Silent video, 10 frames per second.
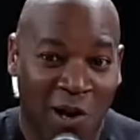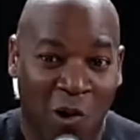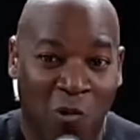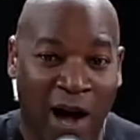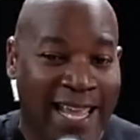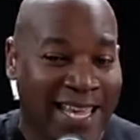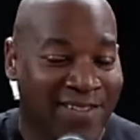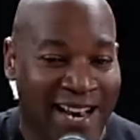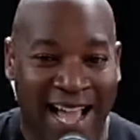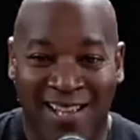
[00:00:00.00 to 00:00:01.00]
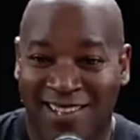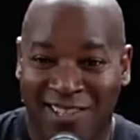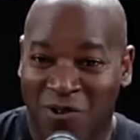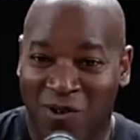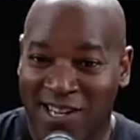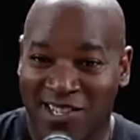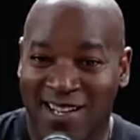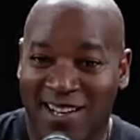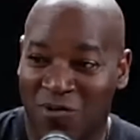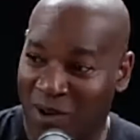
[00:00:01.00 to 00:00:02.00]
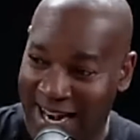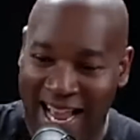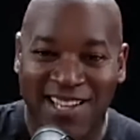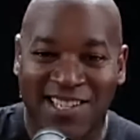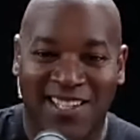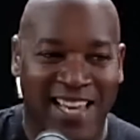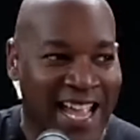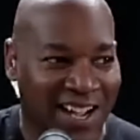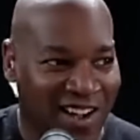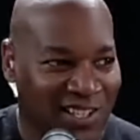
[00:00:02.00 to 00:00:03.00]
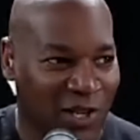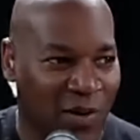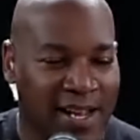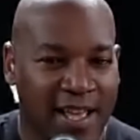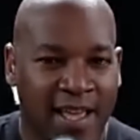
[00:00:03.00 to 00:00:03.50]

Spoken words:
why even ask the question? Why not just hang on to it?